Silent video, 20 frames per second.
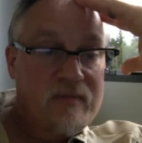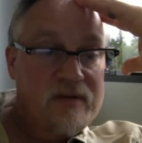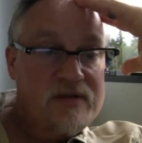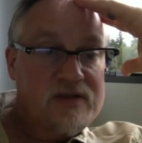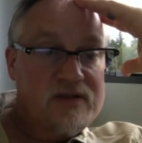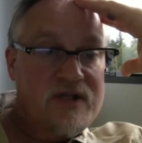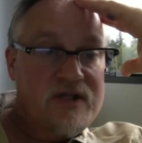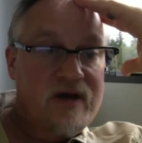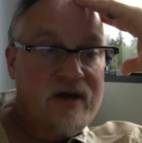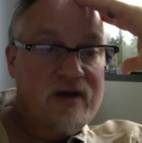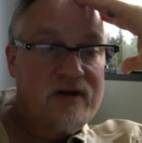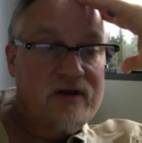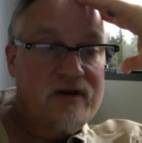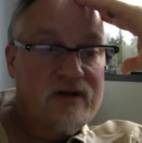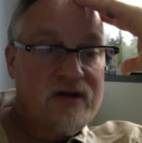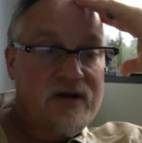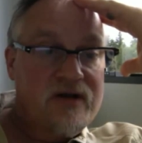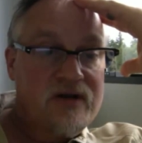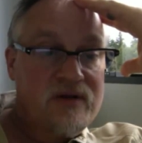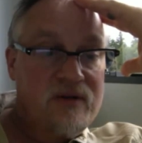down under
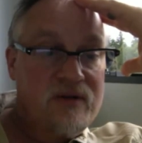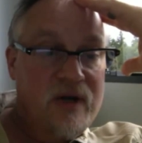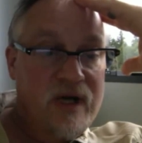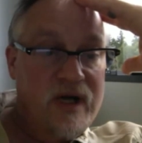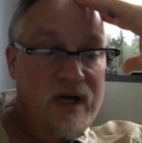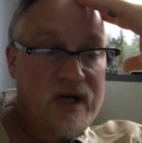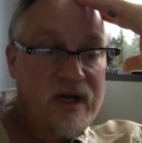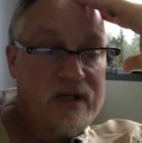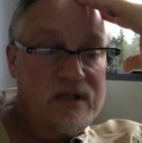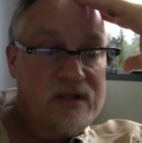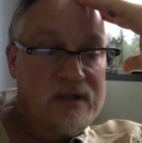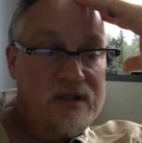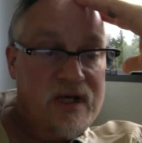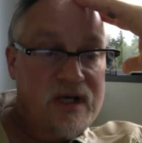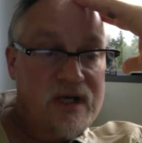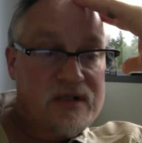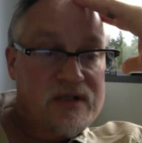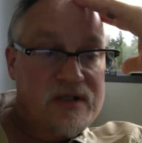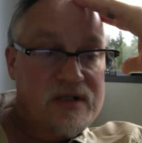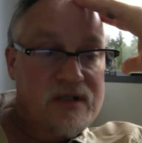QA
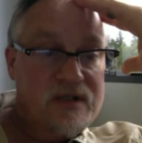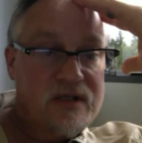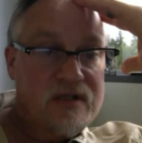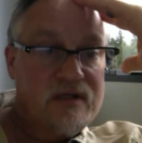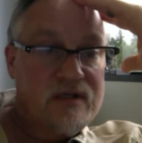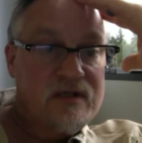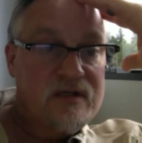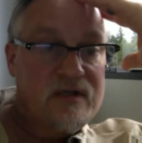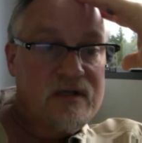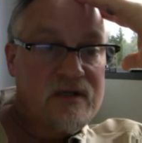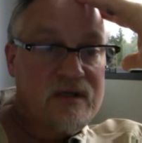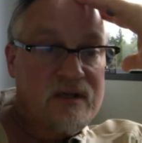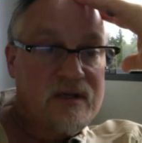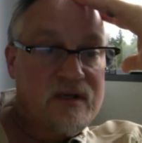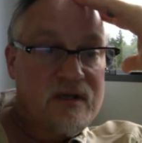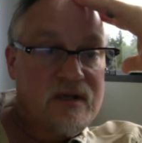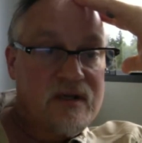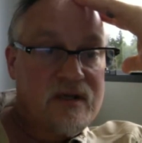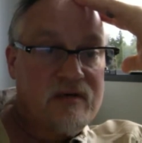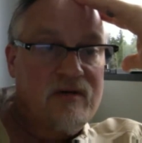testing.
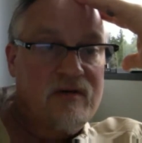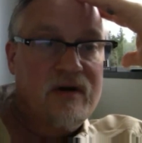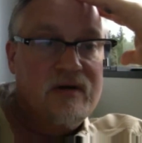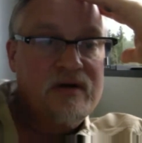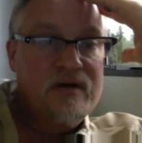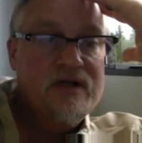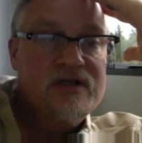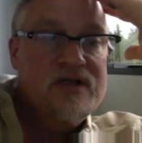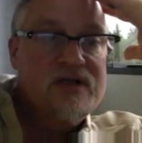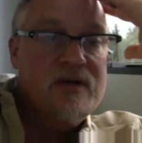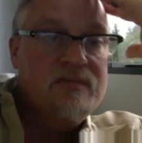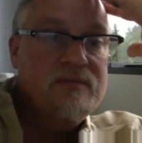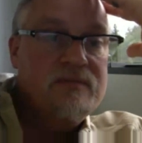It's up.